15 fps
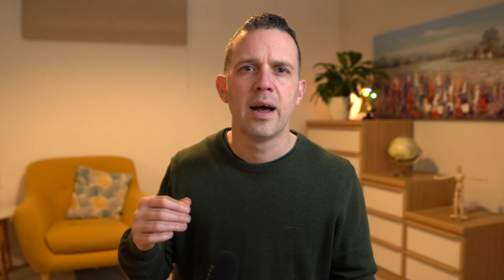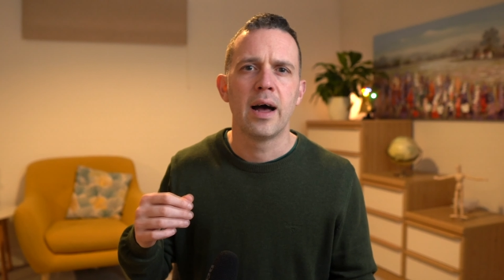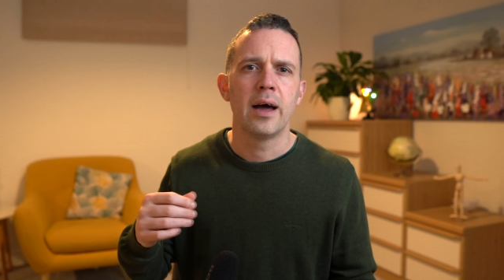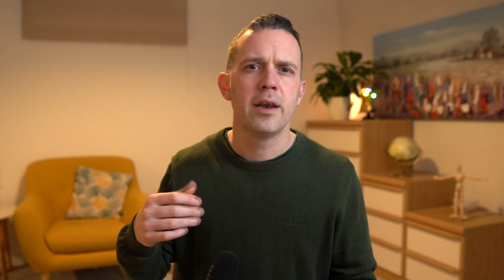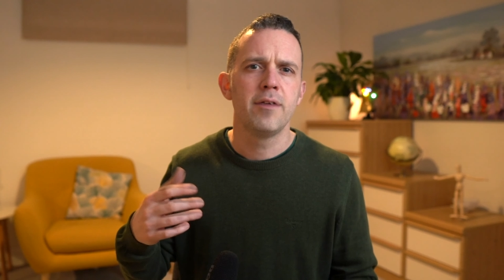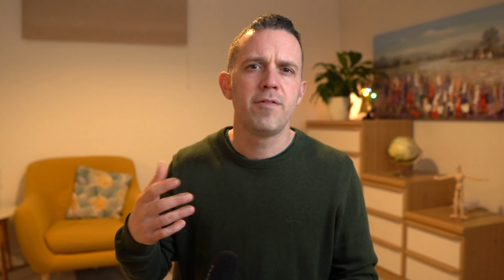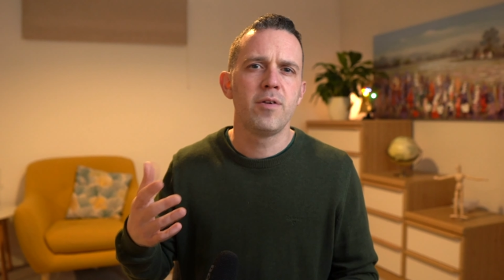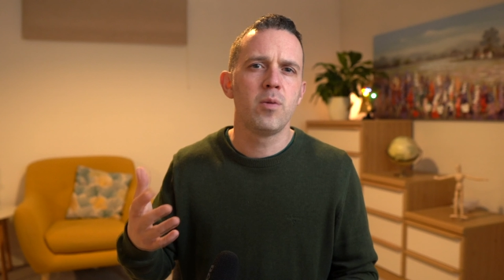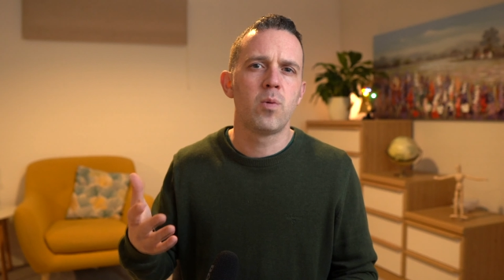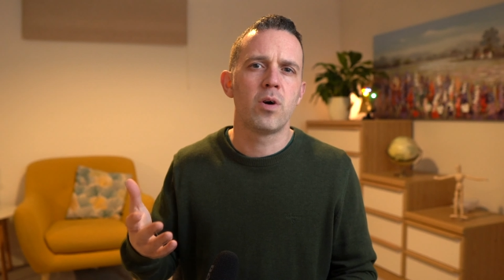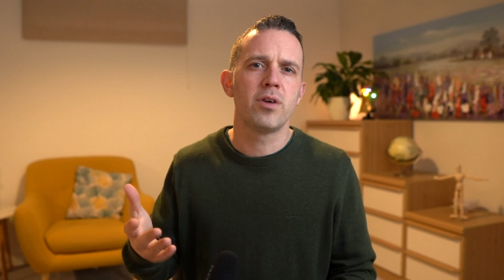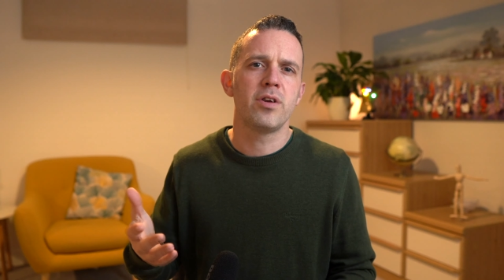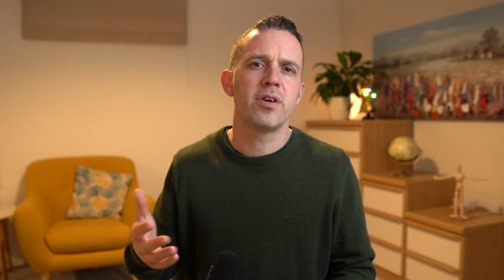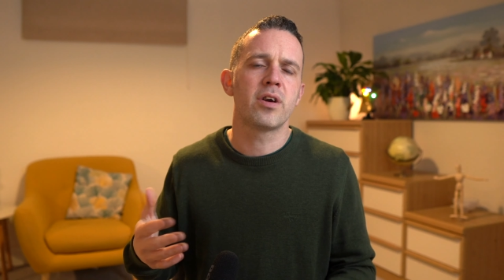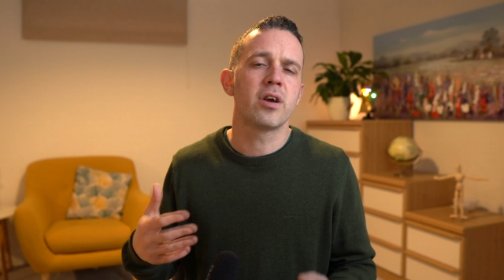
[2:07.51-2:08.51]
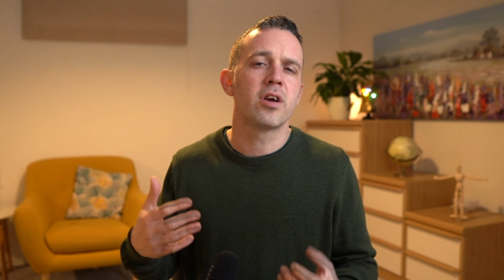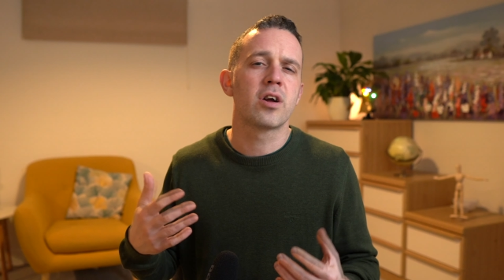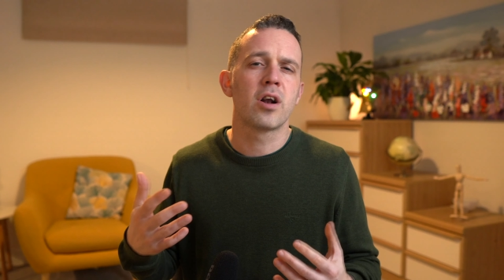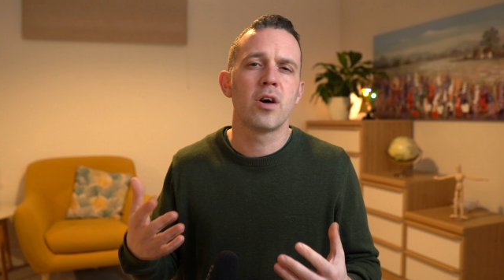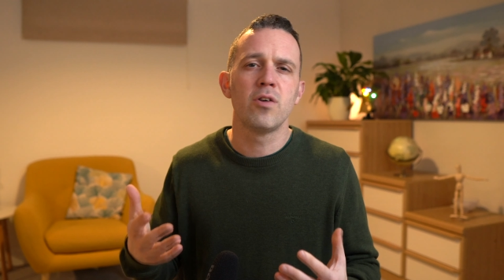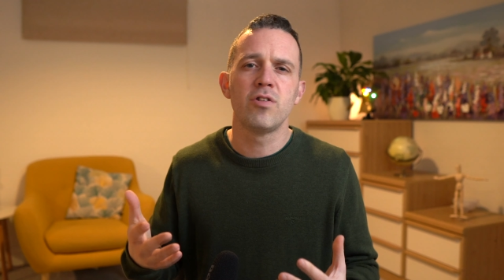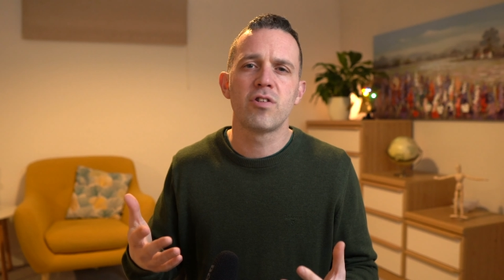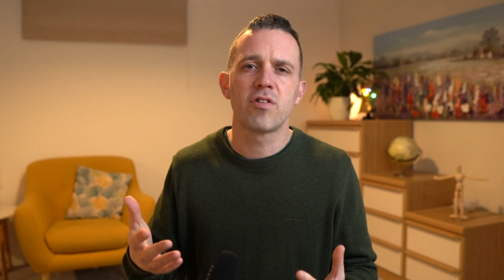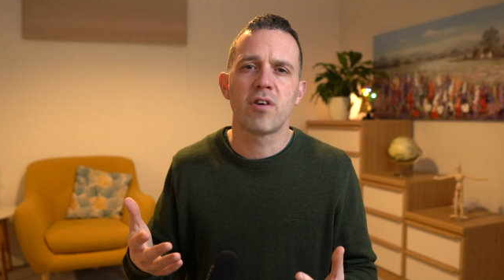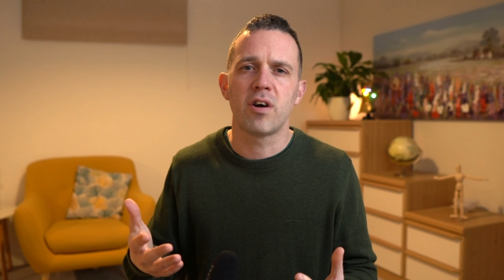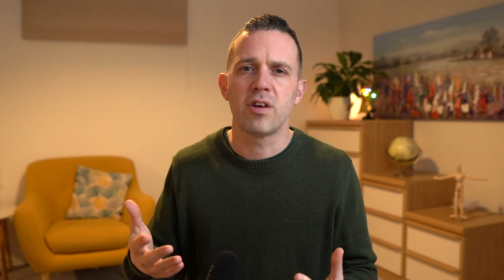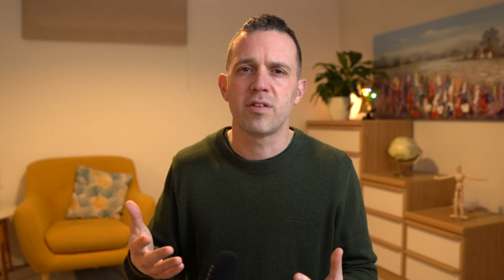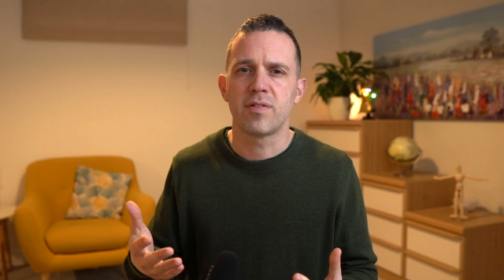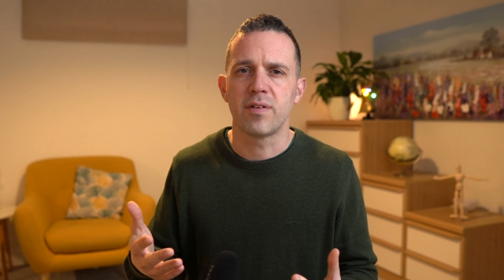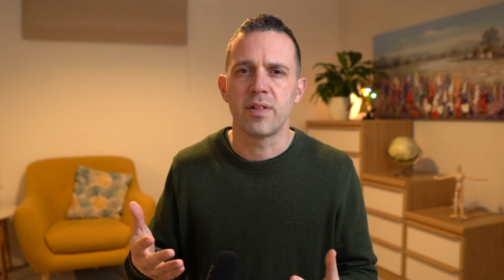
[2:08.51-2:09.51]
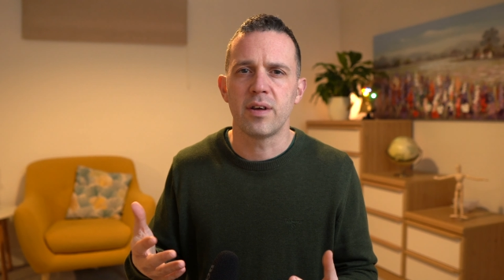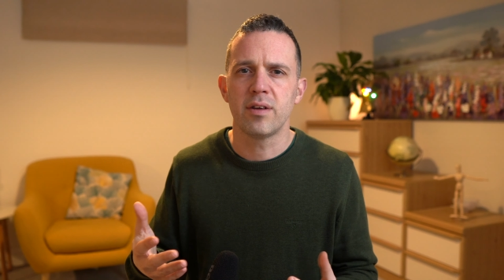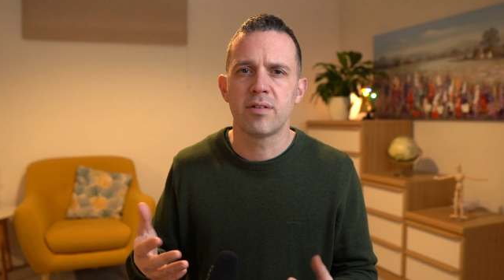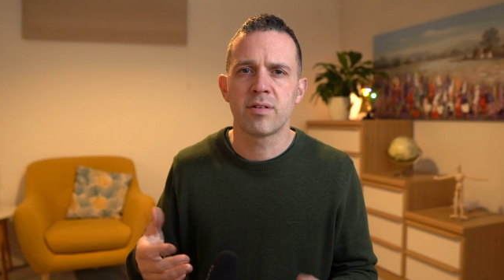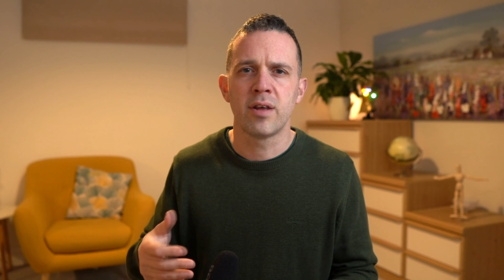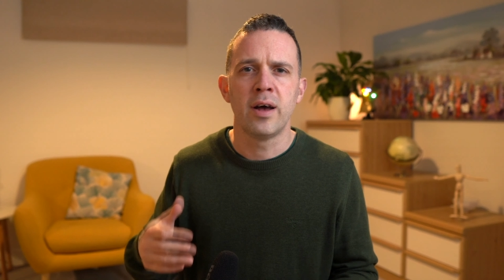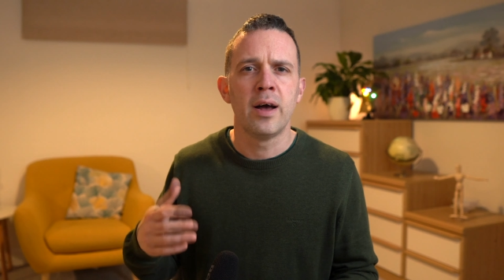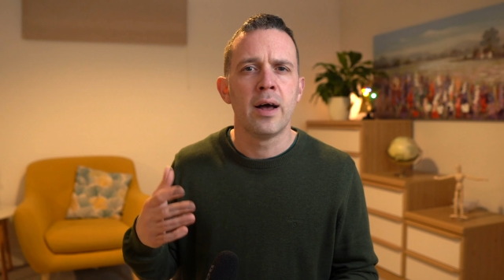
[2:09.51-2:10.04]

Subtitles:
And if you want, you can close your eyes for this.